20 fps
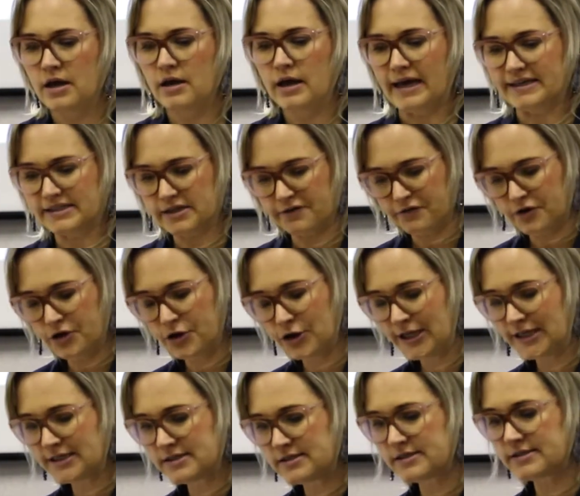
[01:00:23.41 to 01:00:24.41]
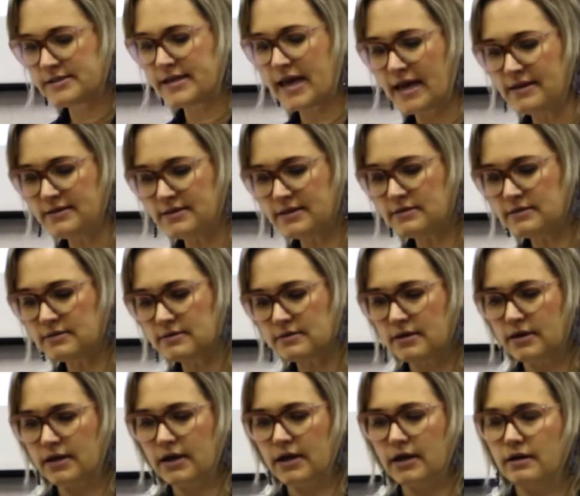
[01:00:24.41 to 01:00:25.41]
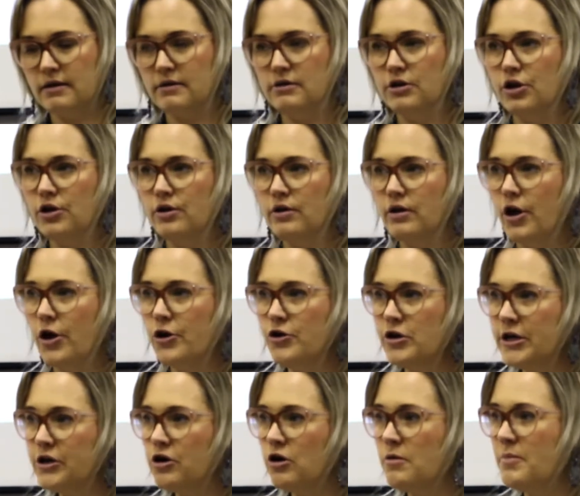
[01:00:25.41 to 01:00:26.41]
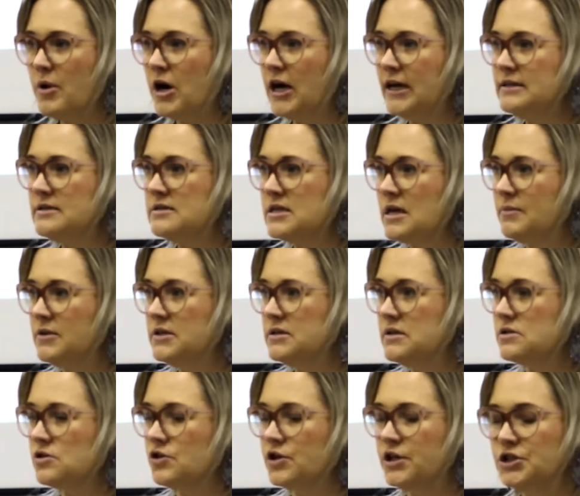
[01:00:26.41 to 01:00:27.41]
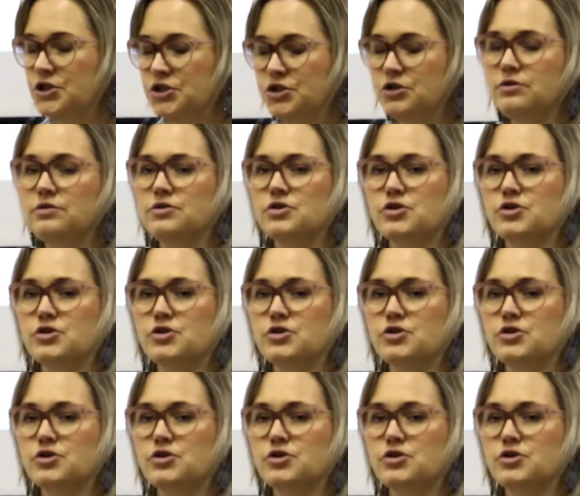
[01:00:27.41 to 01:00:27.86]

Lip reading: As I've earlier stated, only combined summonses are issued.